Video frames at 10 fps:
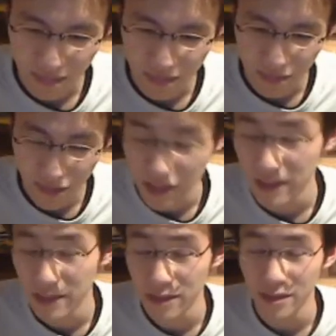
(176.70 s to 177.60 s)

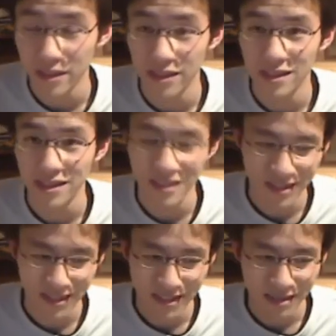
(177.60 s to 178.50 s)
related to this,
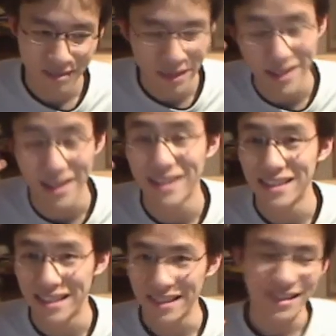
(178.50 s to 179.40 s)
my
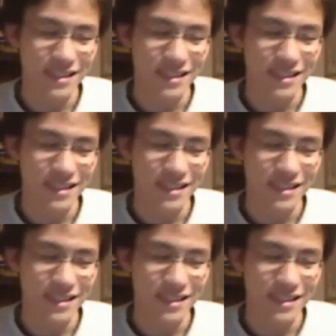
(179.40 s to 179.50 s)
idea,